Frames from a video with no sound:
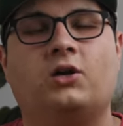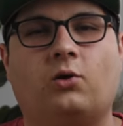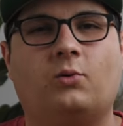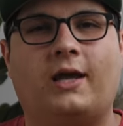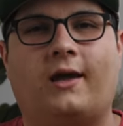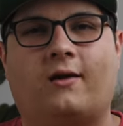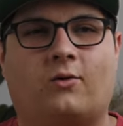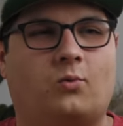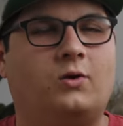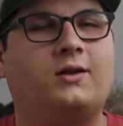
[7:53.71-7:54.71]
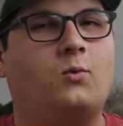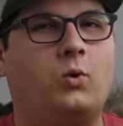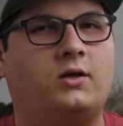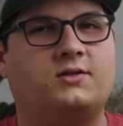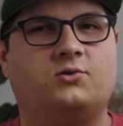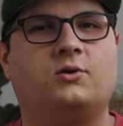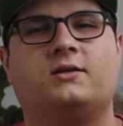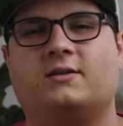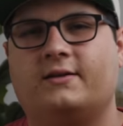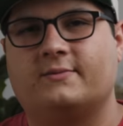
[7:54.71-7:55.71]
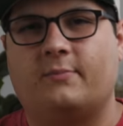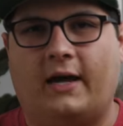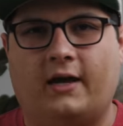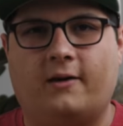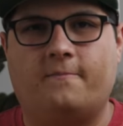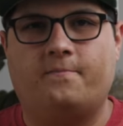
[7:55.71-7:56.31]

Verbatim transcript: unique or really well suited to this bag.